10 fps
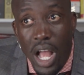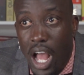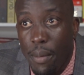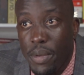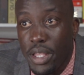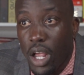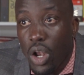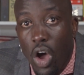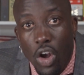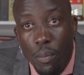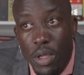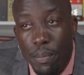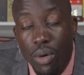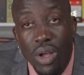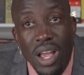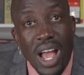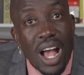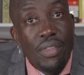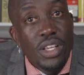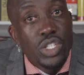I meet a lot of people
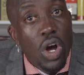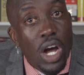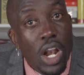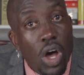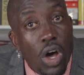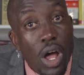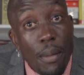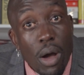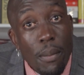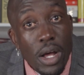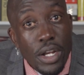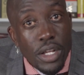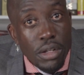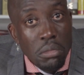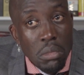and they talk a lot about money.